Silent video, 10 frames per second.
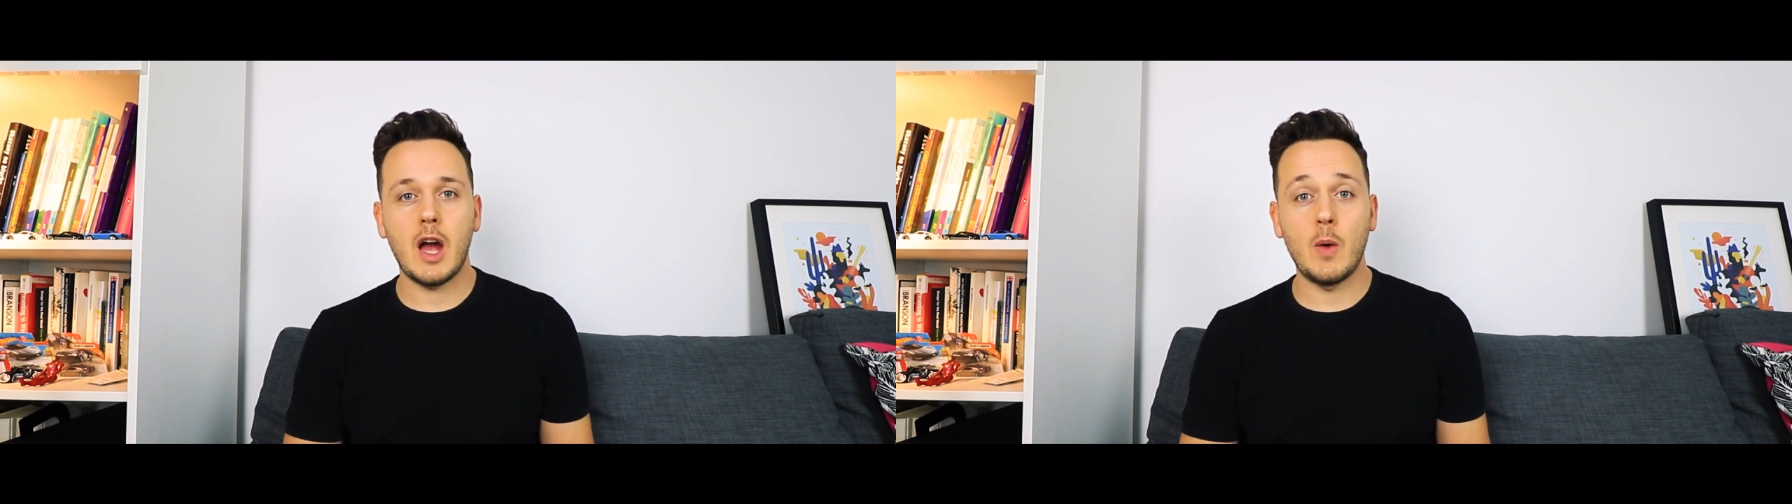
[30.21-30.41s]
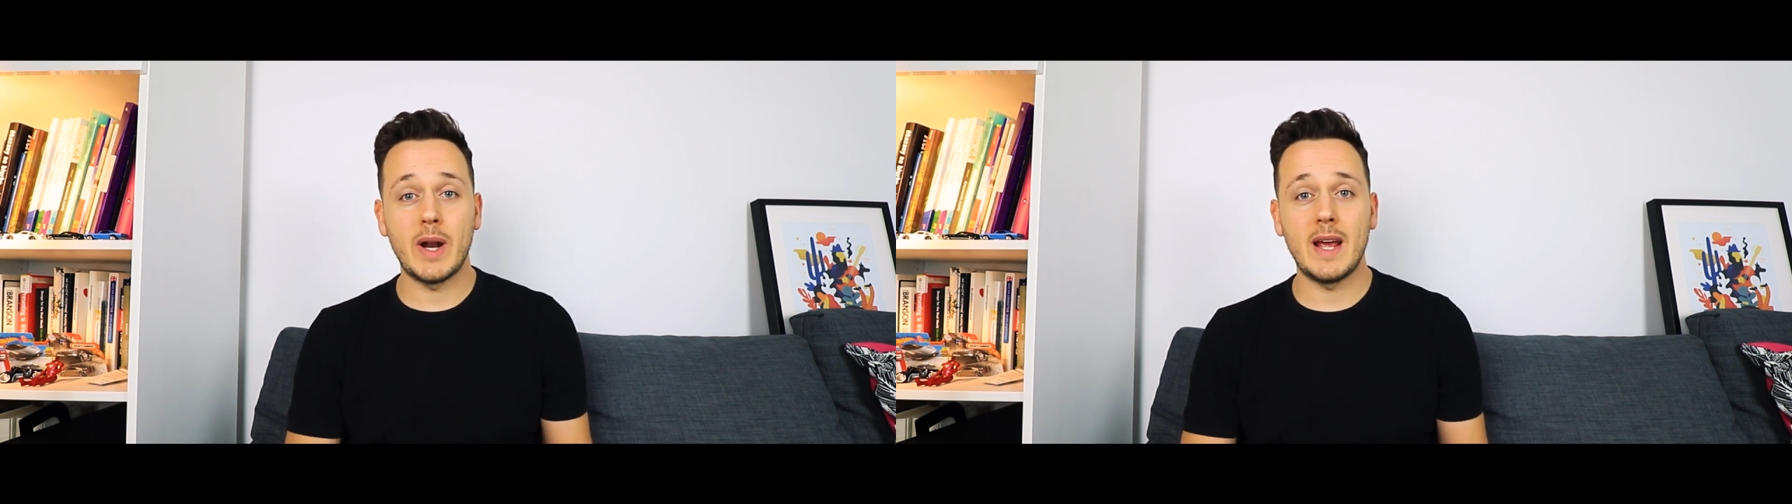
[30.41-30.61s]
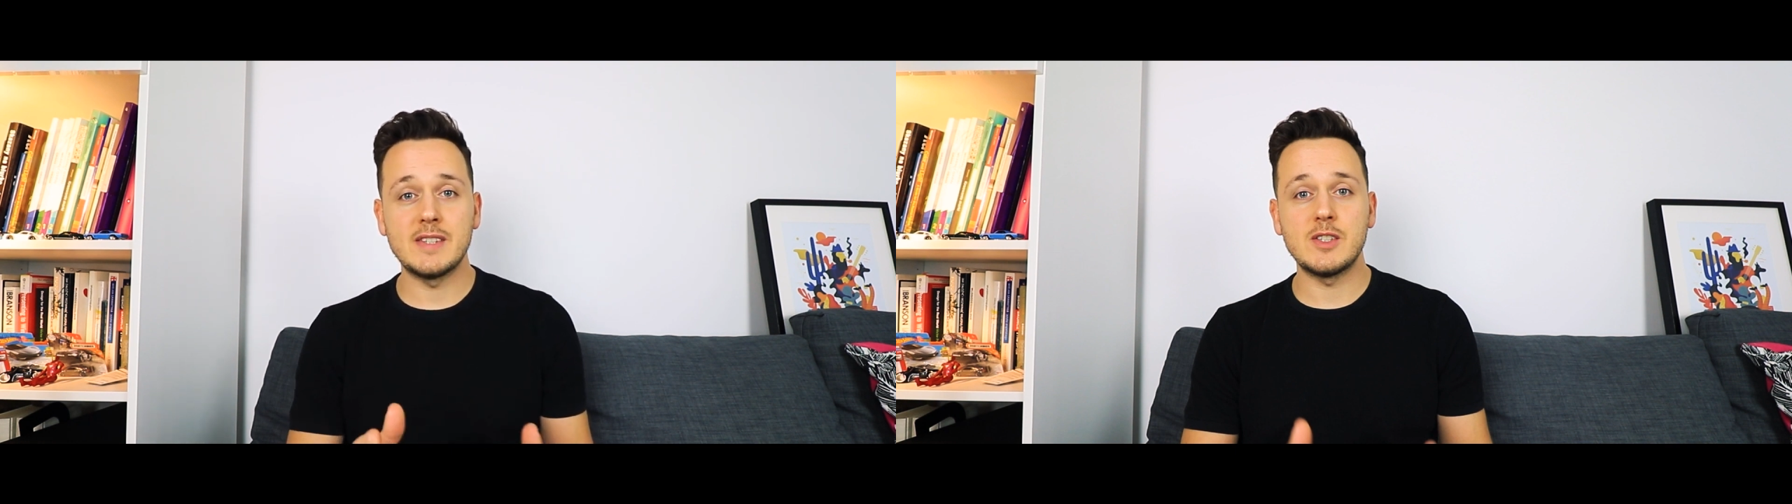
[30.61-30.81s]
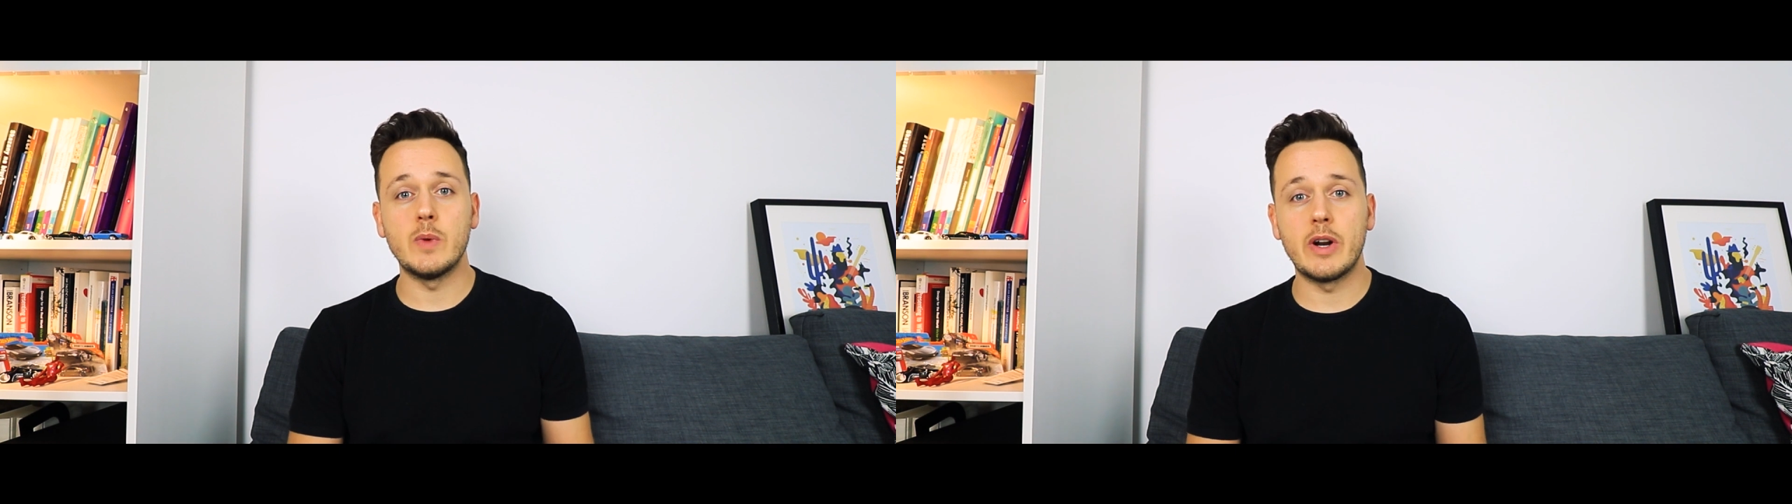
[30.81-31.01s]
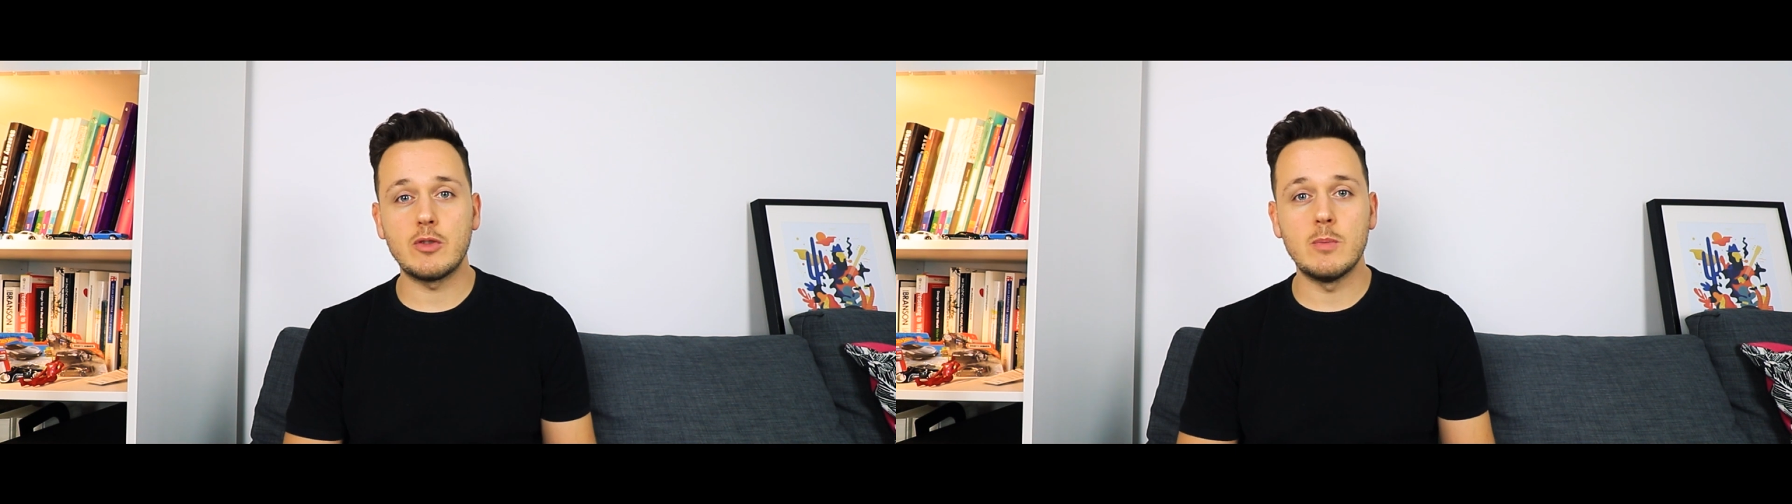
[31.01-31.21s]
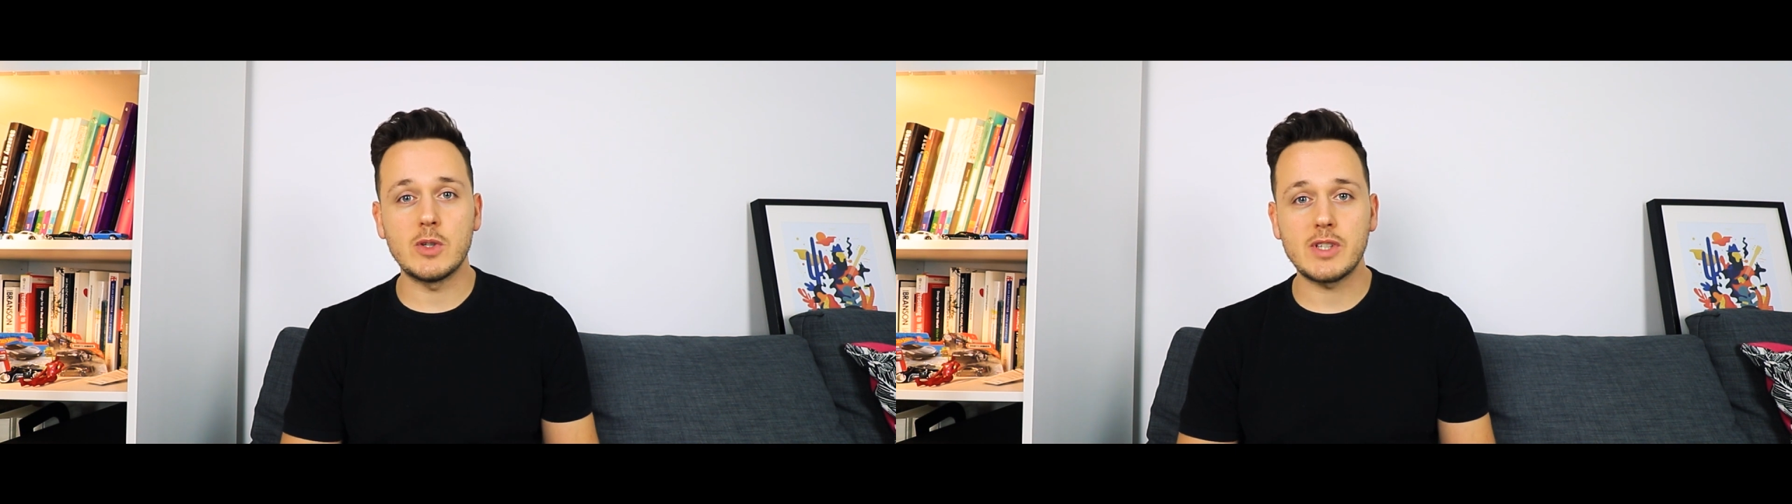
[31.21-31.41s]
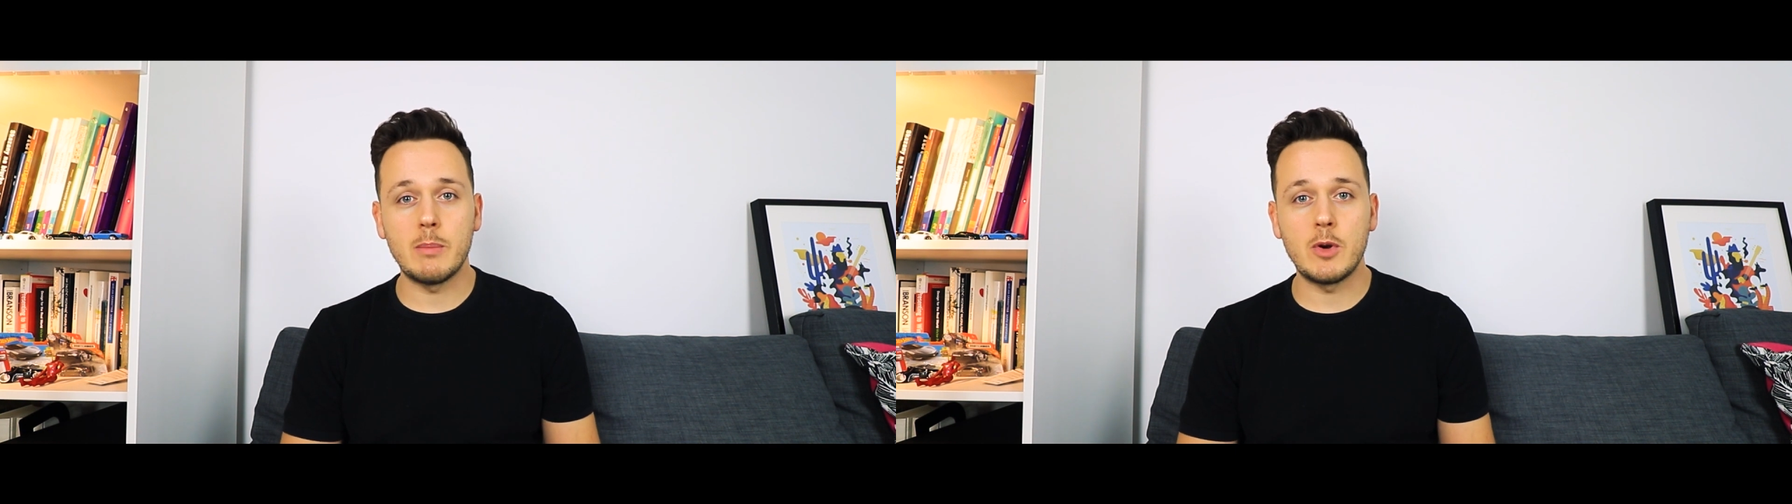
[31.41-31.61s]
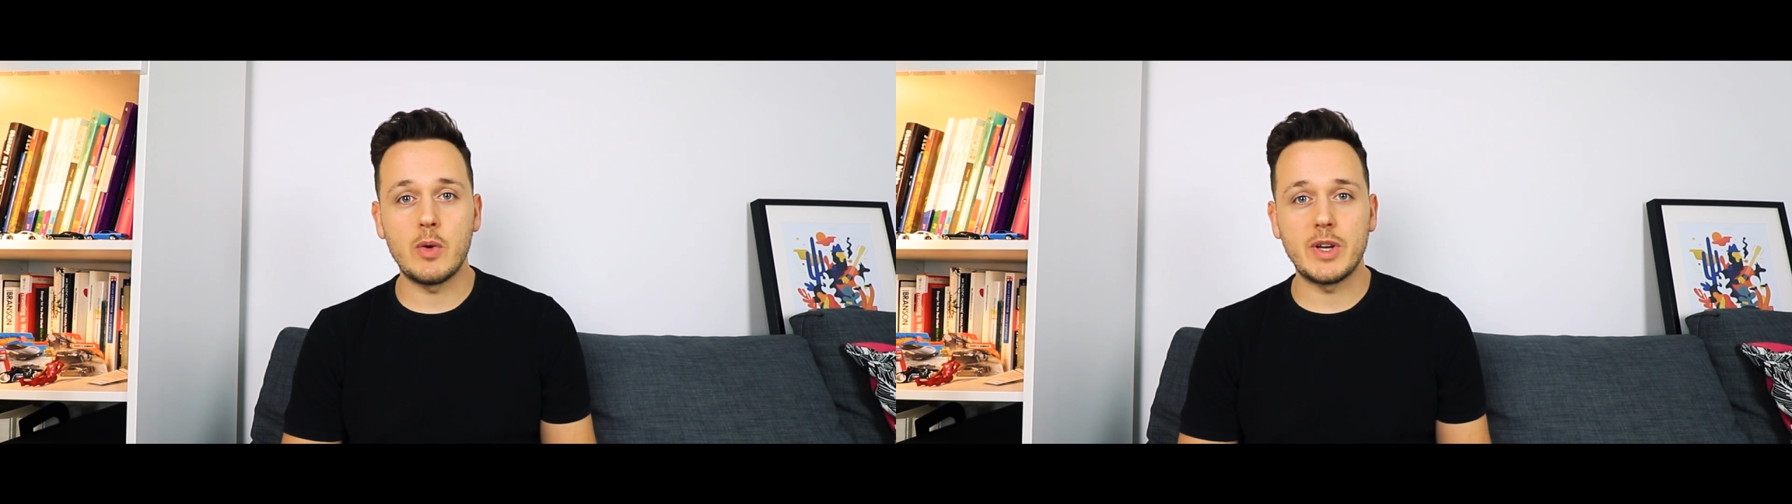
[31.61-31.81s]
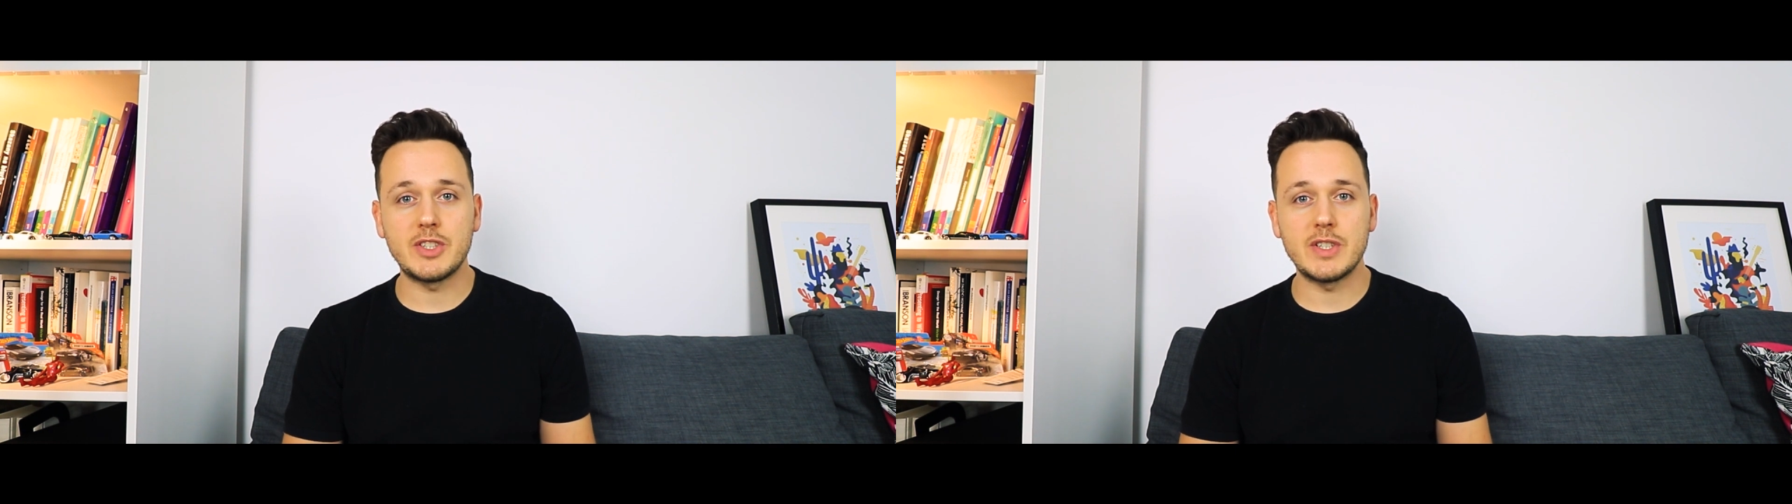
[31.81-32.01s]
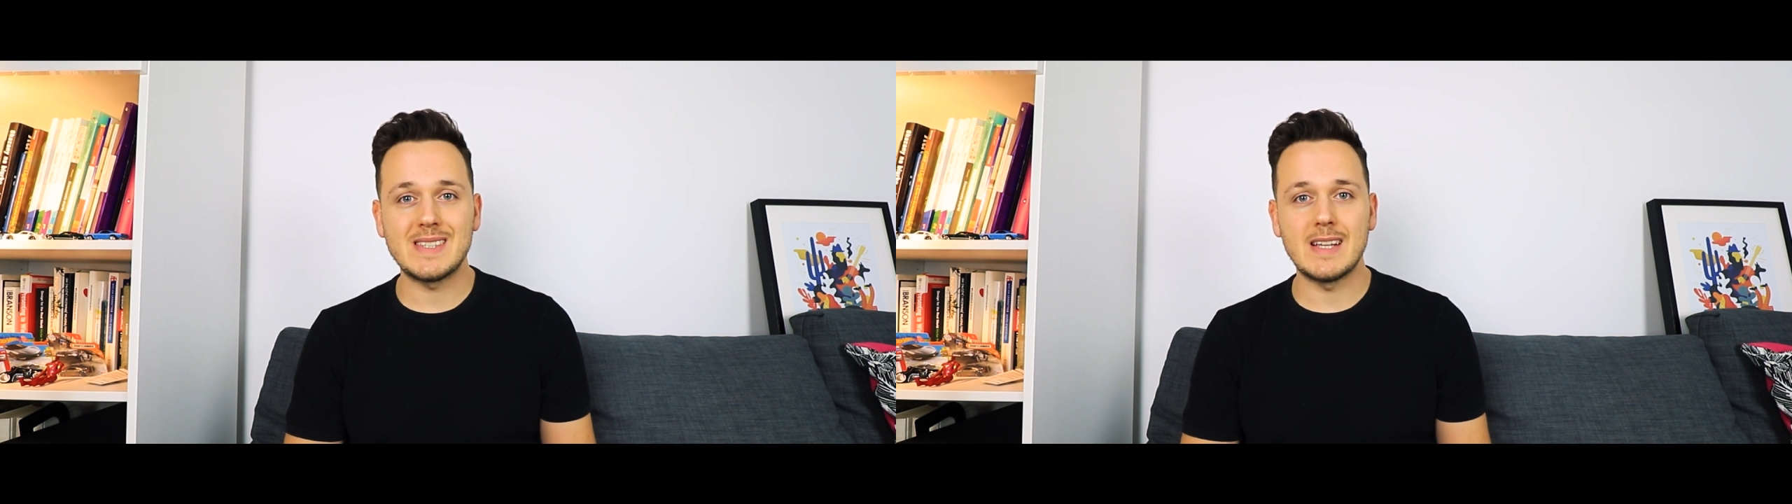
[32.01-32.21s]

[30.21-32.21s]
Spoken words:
I want to answer one of the most common questions,